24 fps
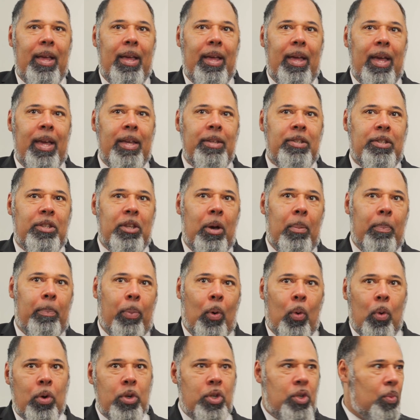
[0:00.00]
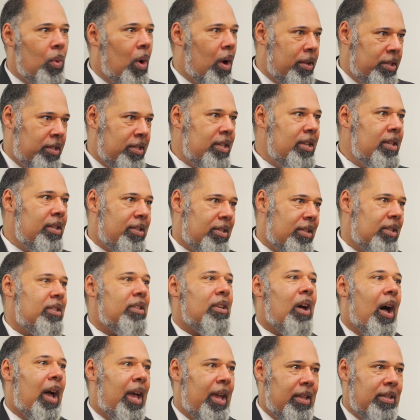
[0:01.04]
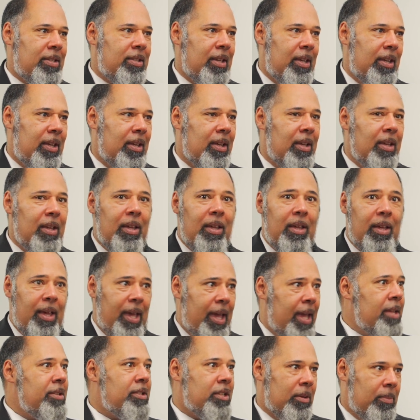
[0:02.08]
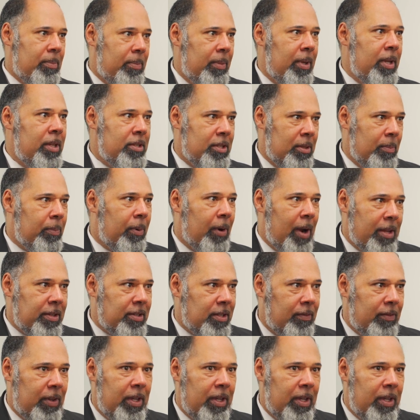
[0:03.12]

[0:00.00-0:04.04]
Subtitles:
is that bourgeoisie society is oppressive.